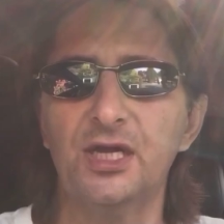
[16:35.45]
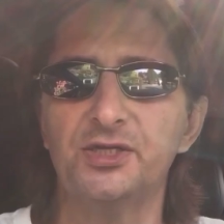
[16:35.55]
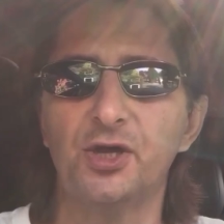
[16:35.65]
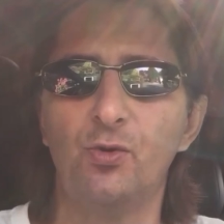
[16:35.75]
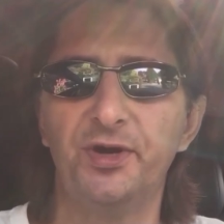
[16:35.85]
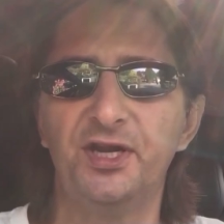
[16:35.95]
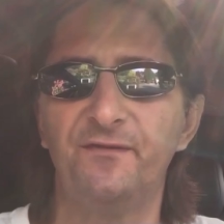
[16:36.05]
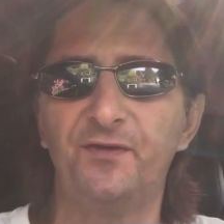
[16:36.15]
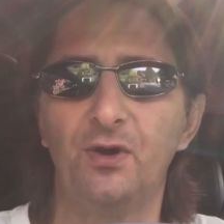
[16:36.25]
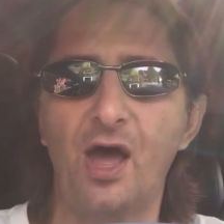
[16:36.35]
So what did
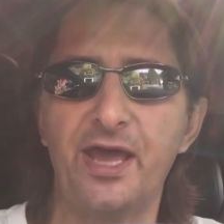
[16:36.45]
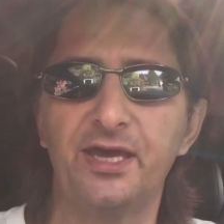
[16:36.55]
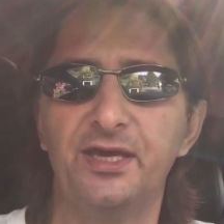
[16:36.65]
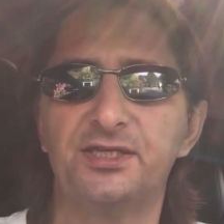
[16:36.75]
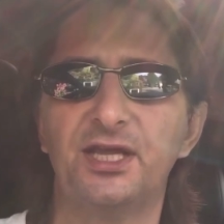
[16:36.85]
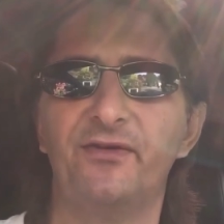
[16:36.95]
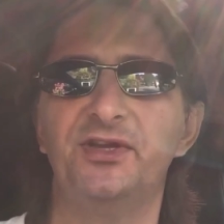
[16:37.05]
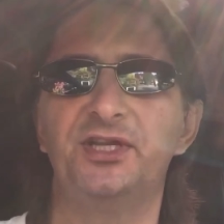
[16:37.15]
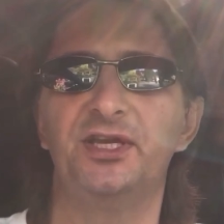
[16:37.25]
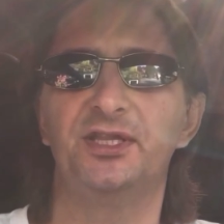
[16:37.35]
it feel like
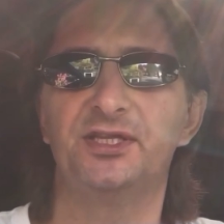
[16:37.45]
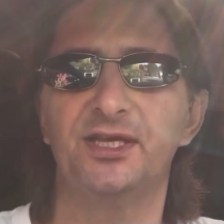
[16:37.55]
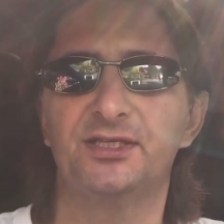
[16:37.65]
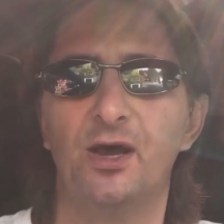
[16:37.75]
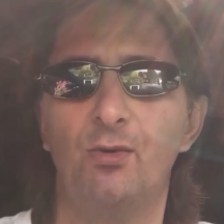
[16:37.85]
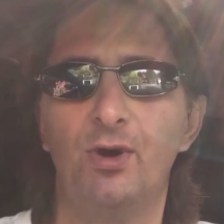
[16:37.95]
accelerating in the Tesla?